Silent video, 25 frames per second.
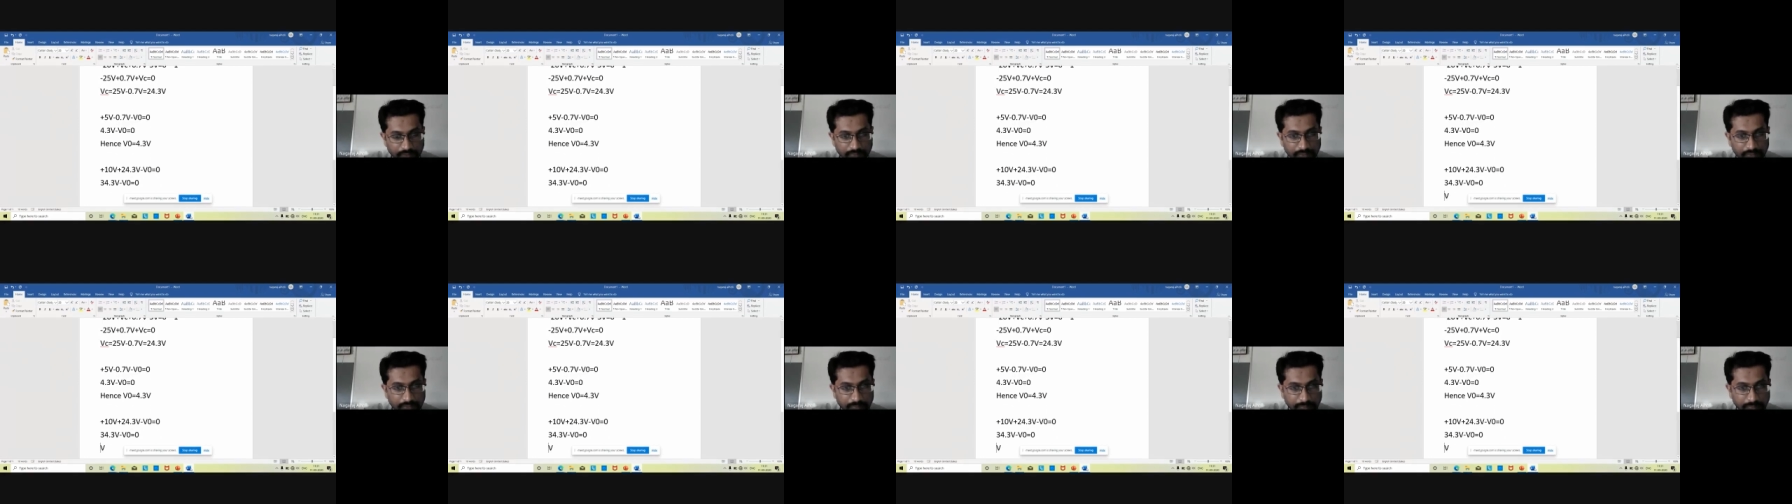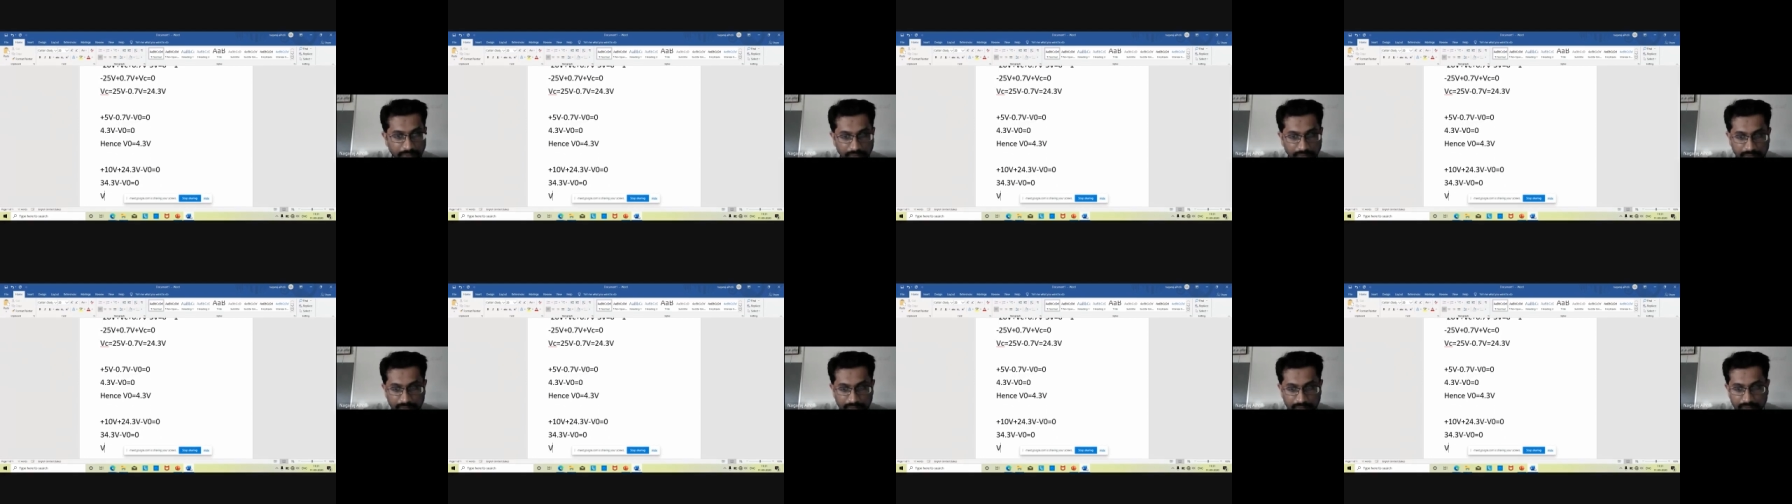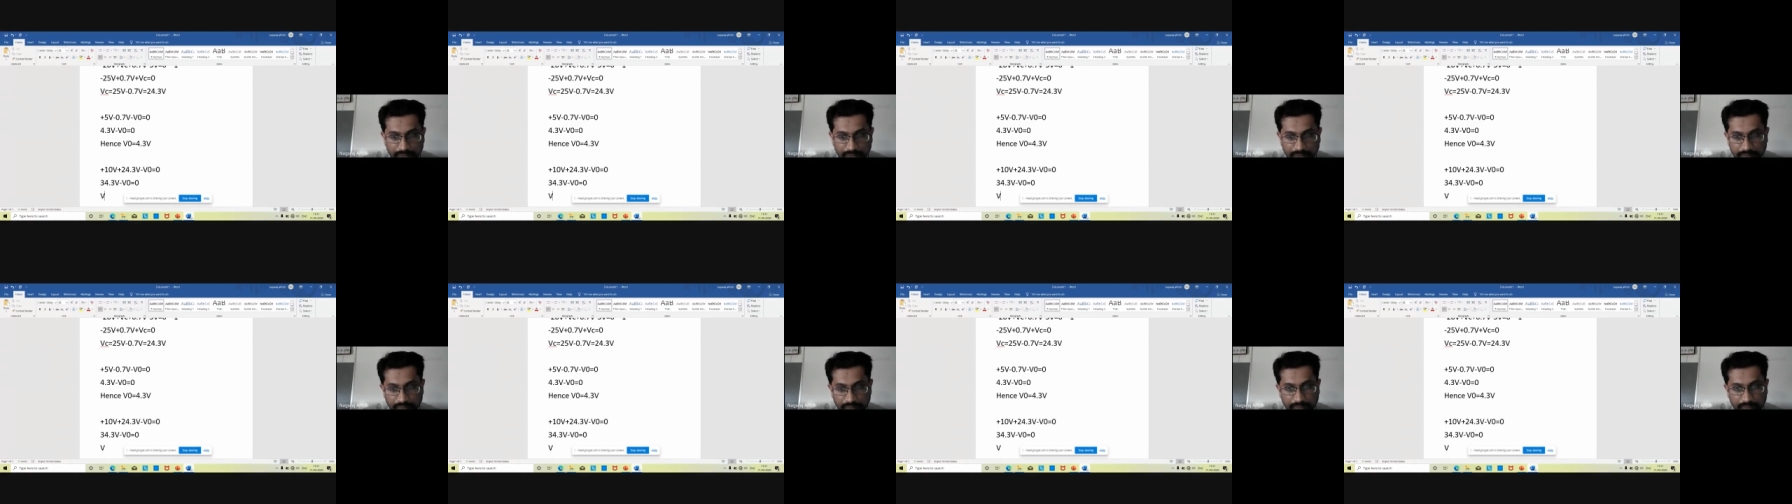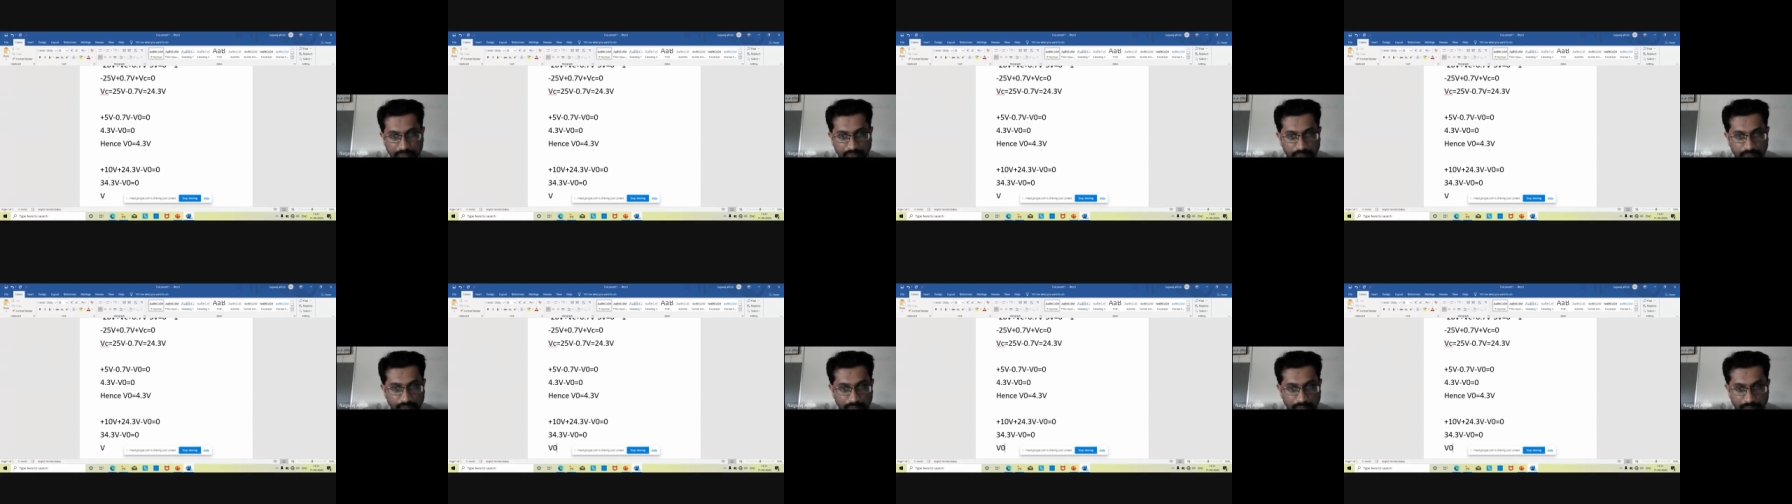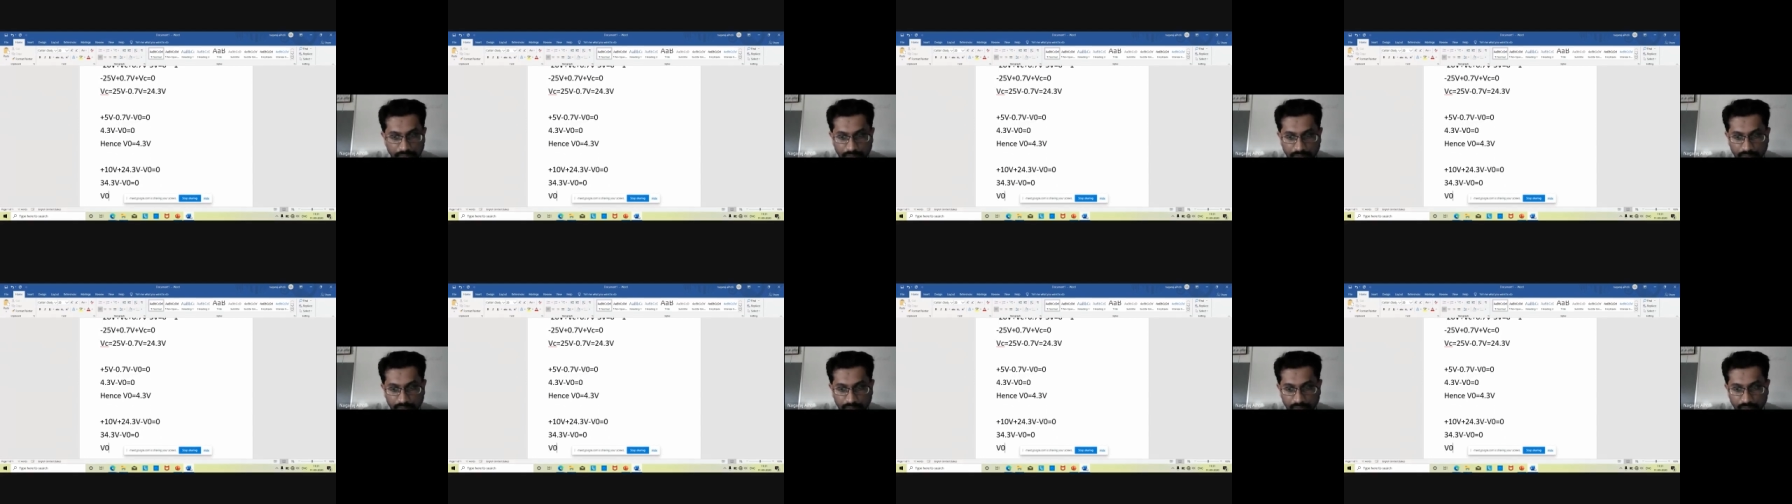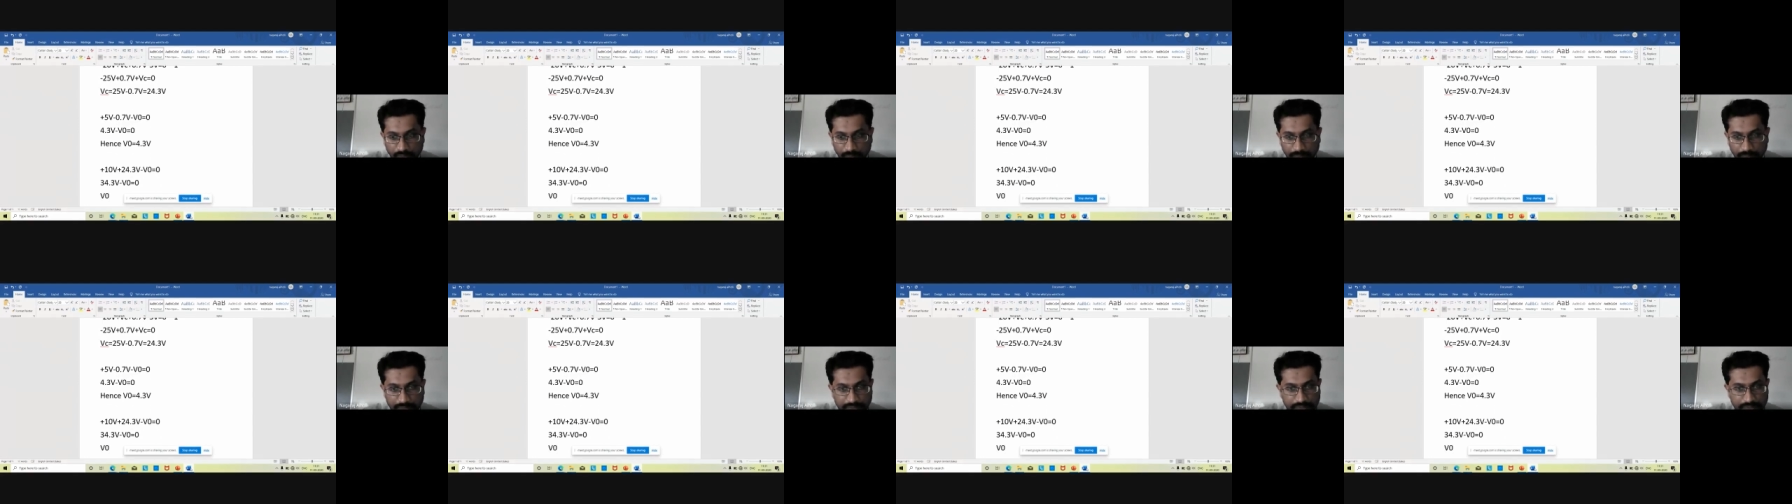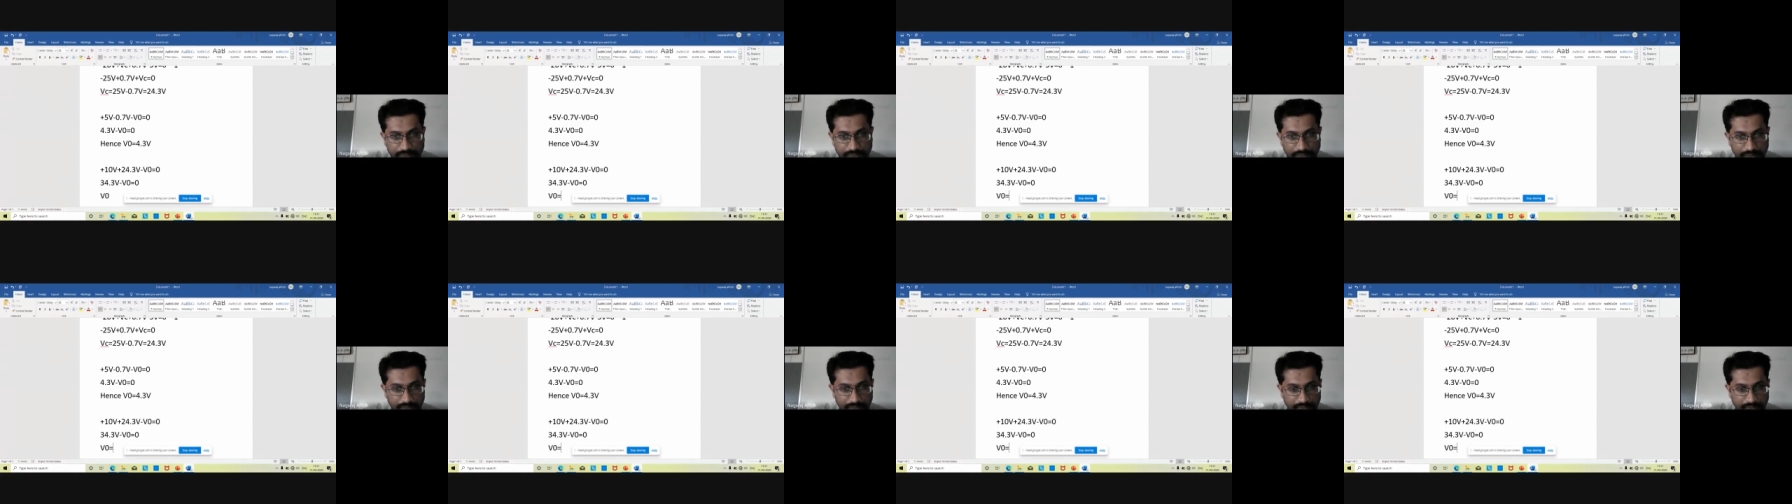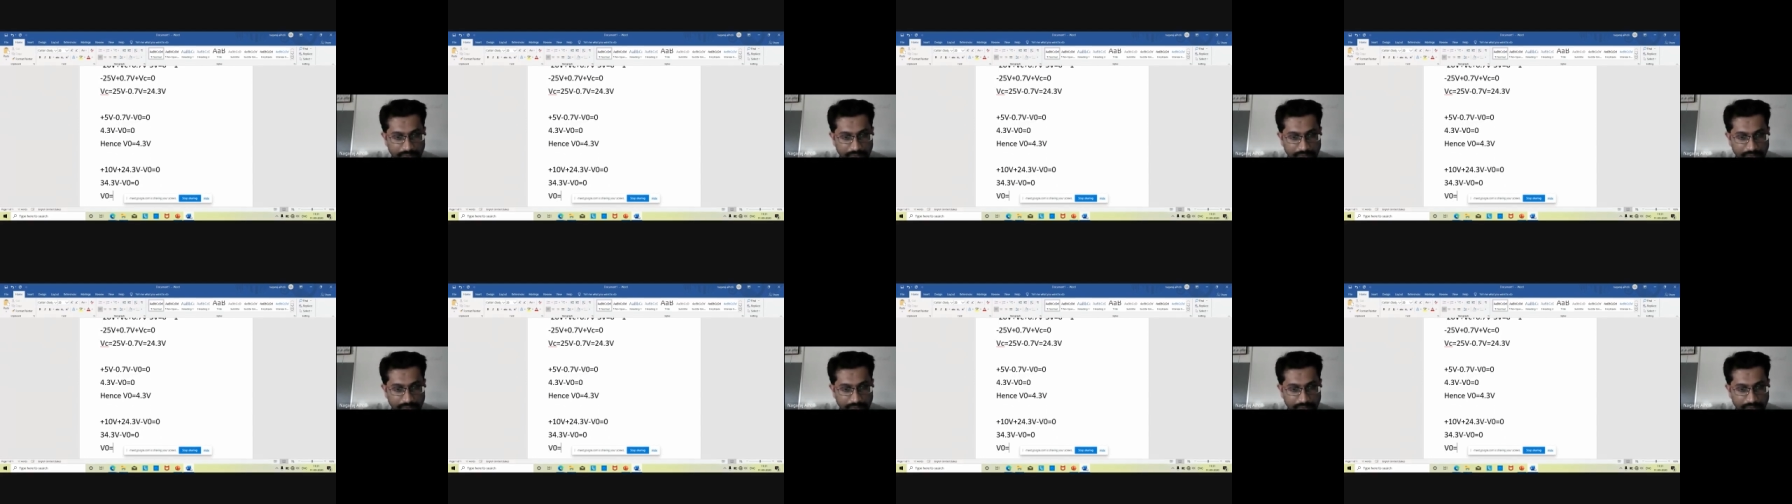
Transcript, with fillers: will be equal to how much?